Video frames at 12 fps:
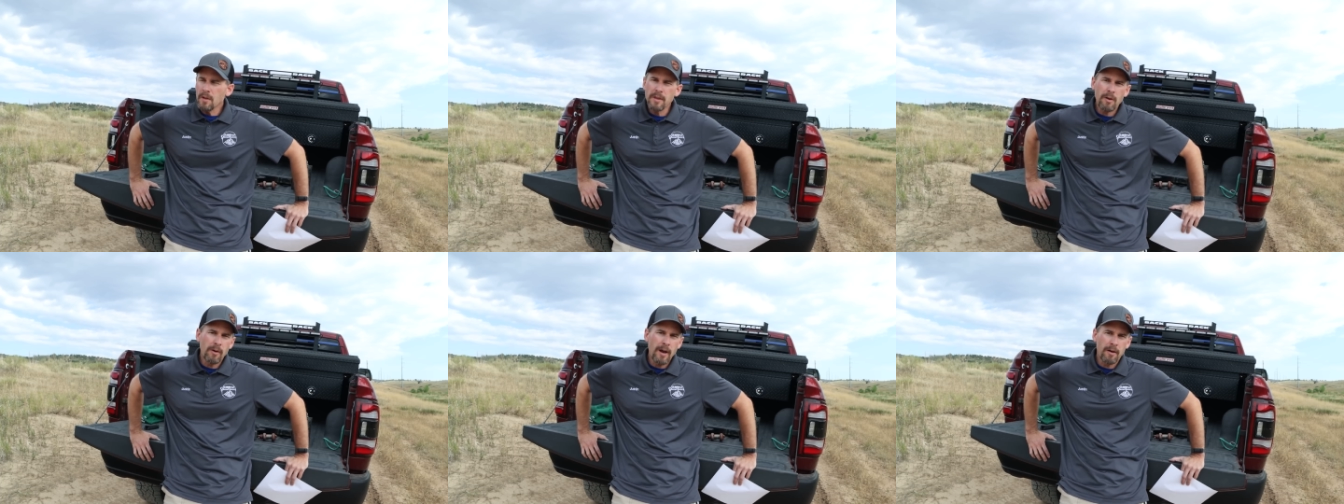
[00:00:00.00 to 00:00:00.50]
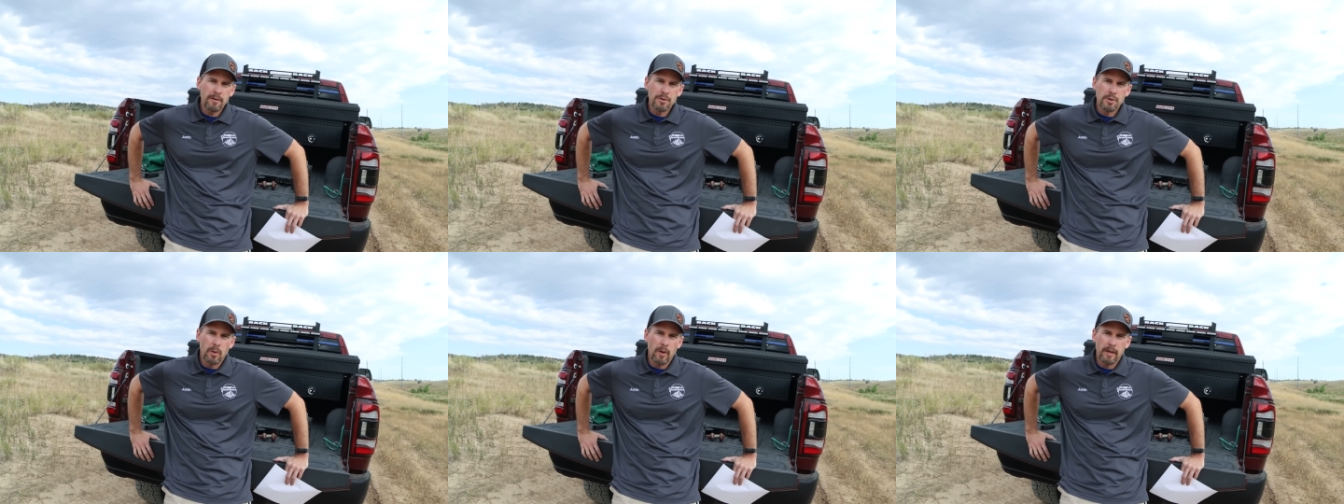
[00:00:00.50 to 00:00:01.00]
they were out
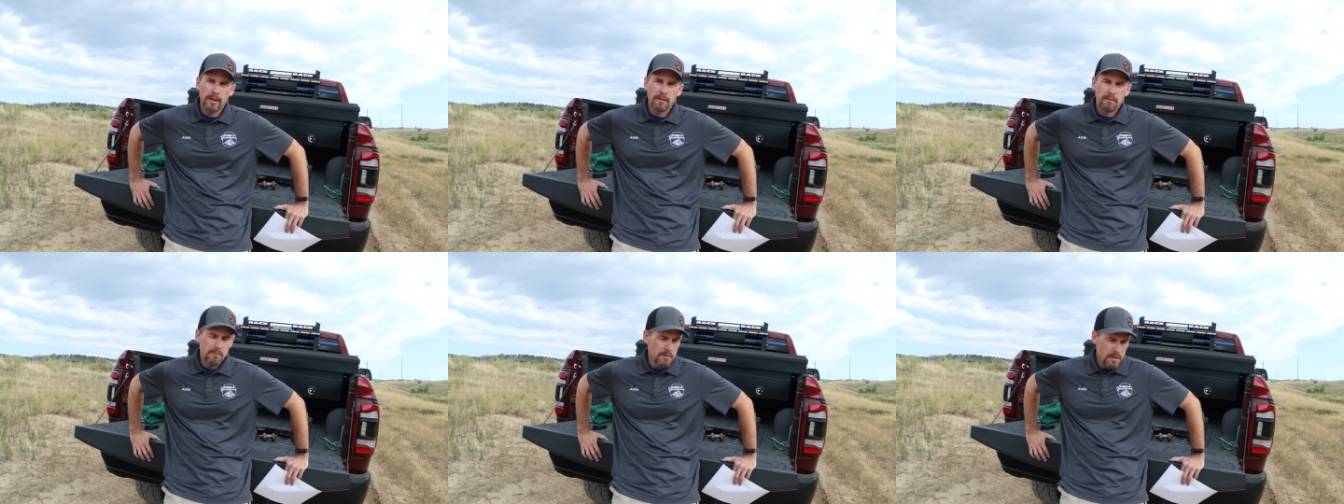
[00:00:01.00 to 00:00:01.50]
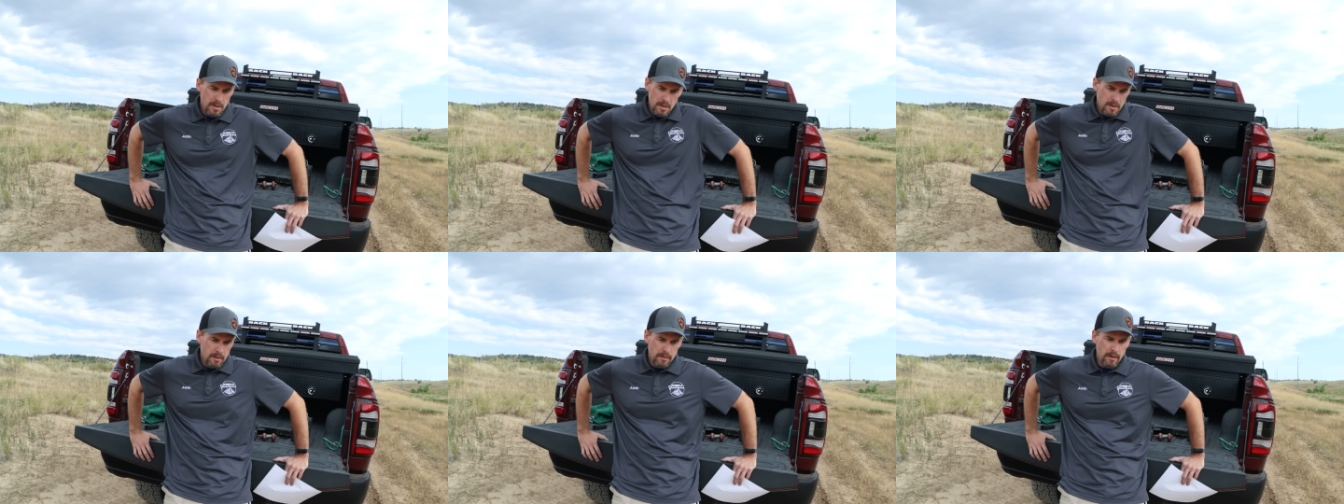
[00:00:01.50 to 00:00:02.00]
enjoying
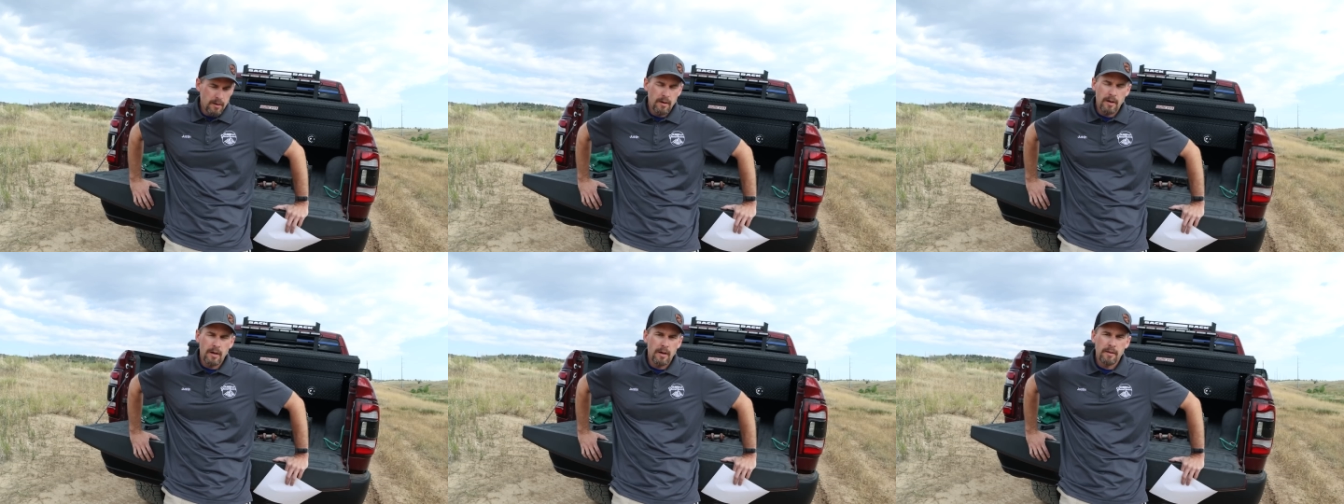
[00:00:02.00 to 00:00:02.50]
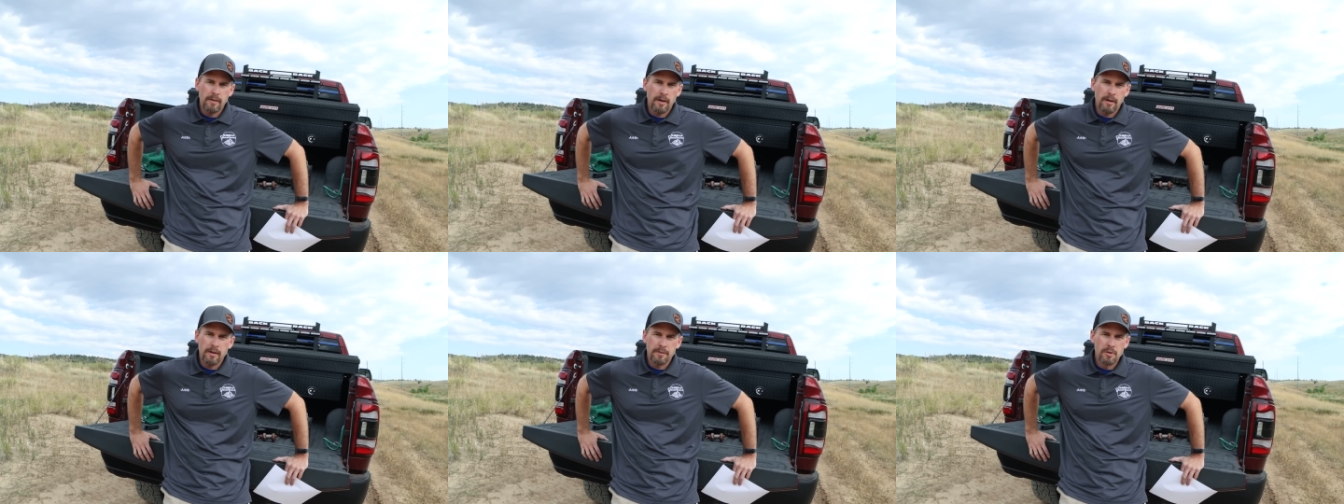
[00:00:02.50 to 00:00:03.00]

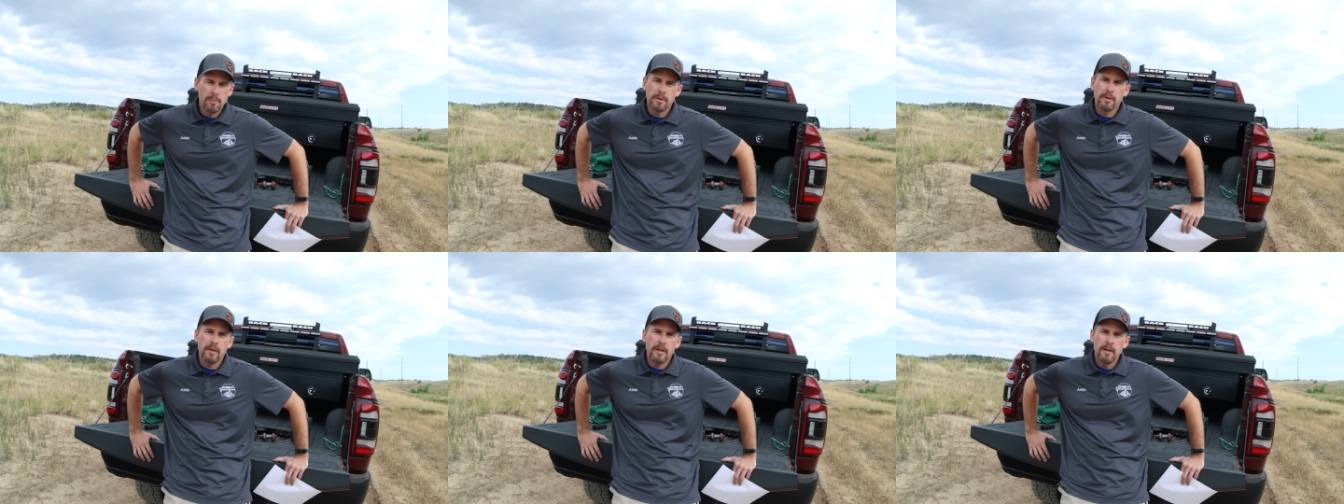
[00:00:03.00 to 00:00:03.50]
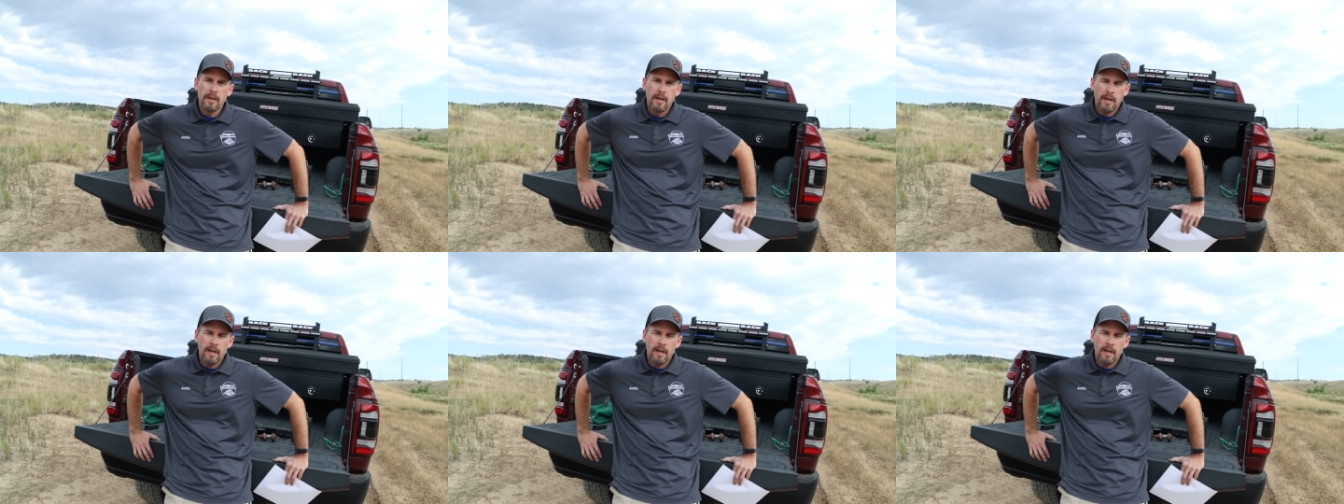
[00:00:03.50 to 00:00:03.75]
their Super Duty.